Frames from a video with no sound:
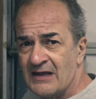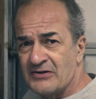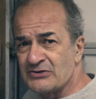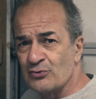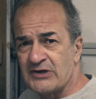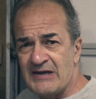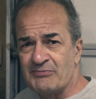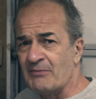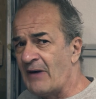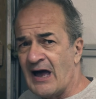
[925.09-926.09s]
This will keep
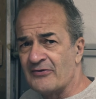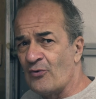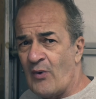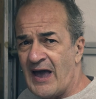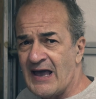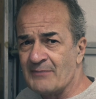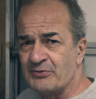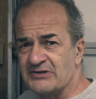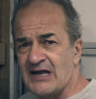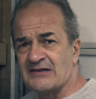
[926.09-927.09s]
them out of the way and
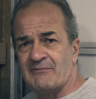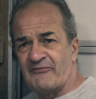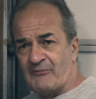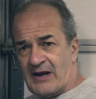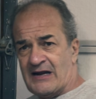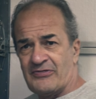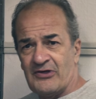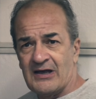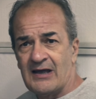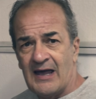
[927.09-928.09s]
protect them from
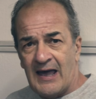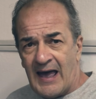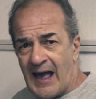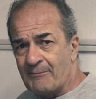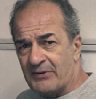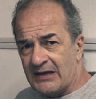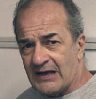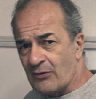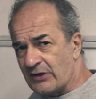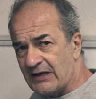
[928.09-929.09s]
anything happening
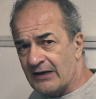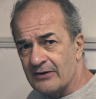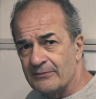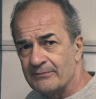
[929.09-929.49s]
out here.